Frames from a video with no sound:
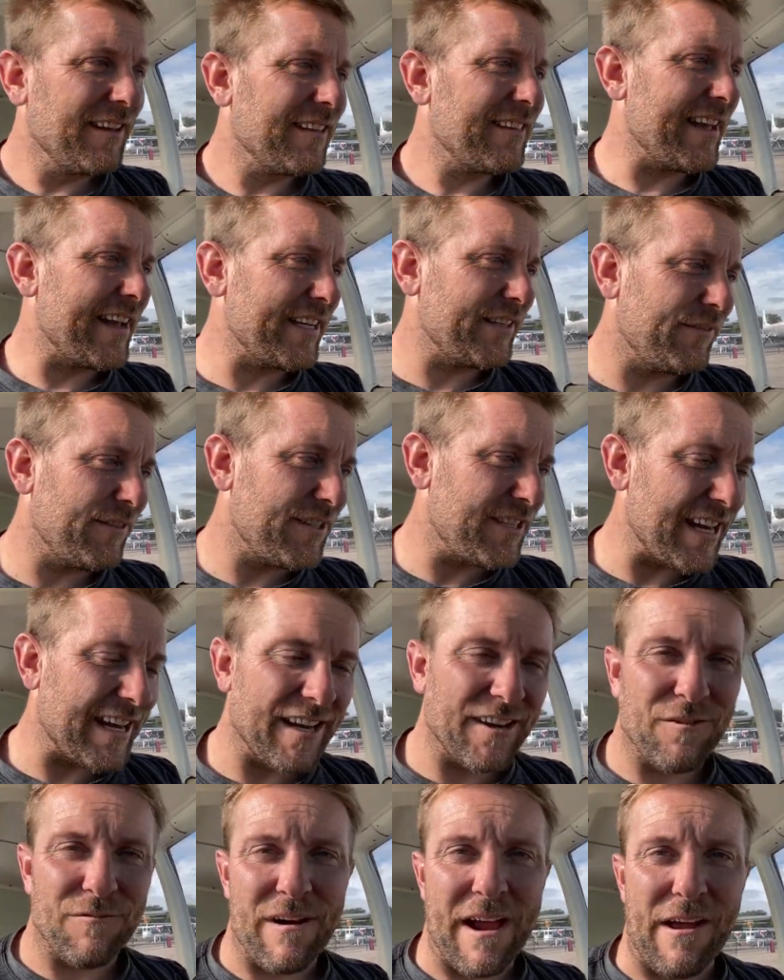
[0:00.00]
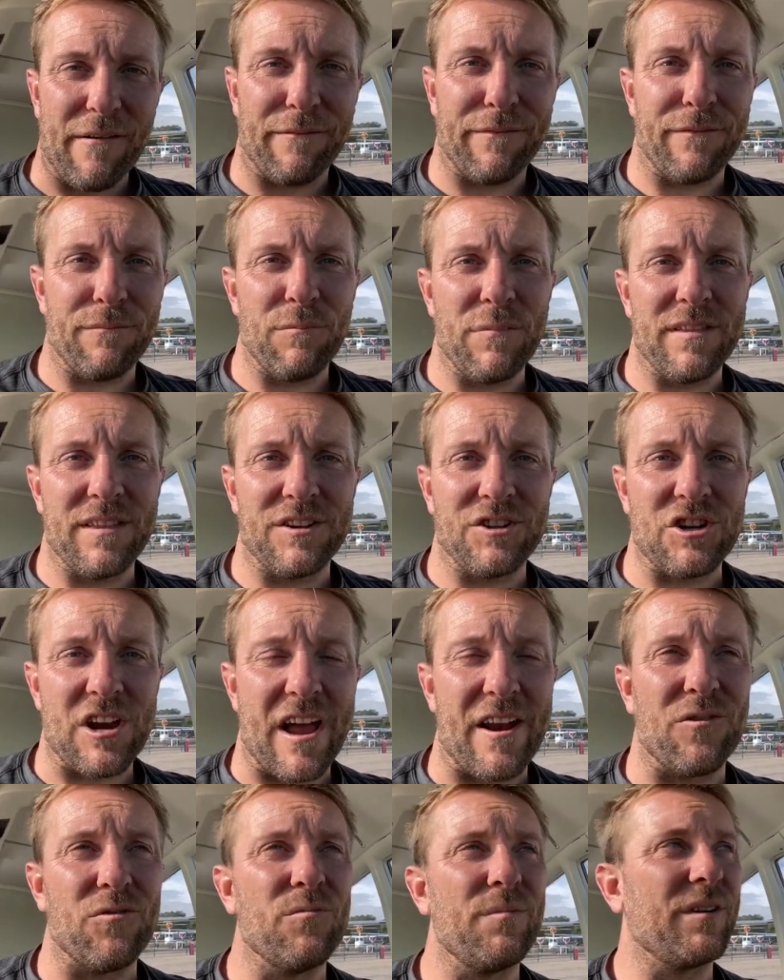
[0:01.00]
Thanks for sticking around with the
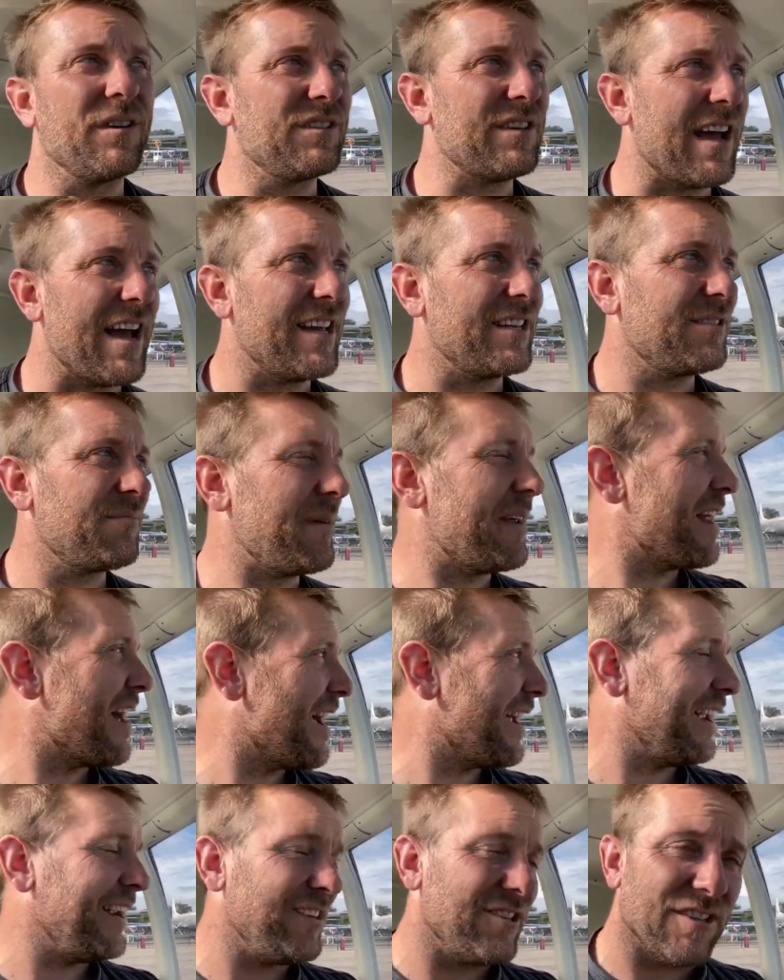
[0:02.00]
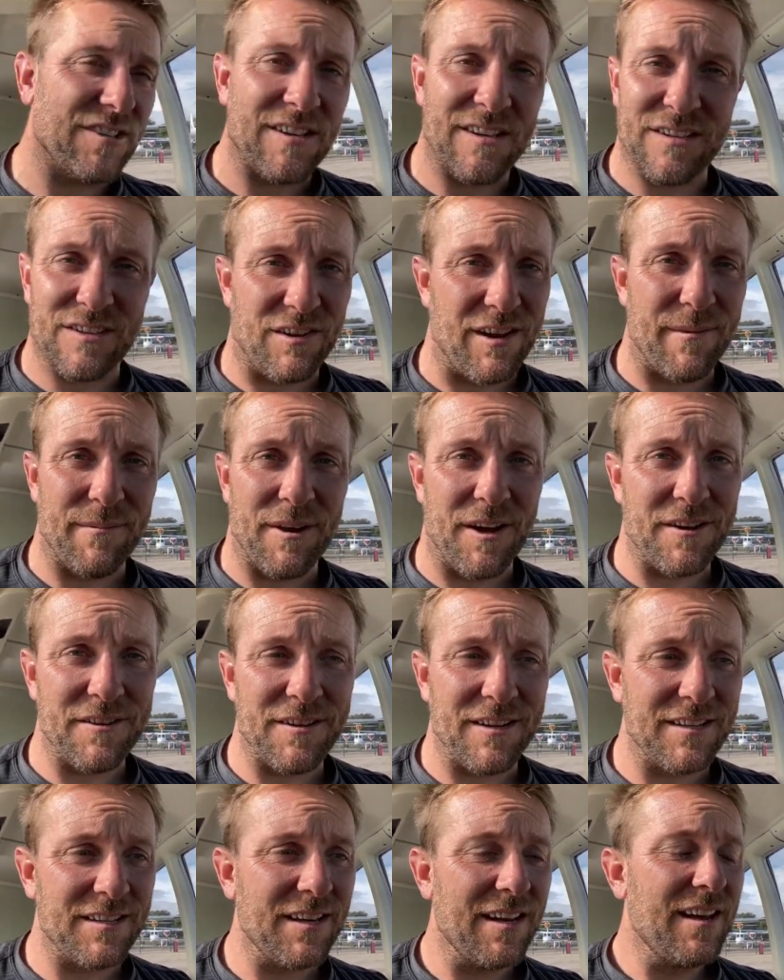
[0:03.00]
channel, because it has been ages since I
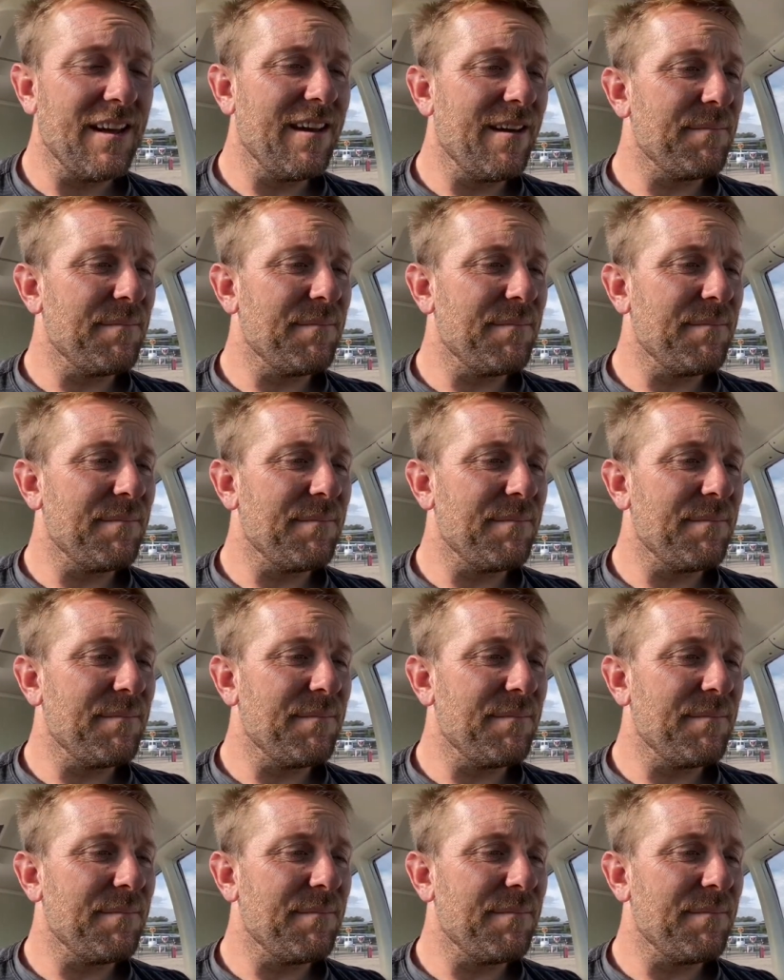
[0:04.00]
uploaded.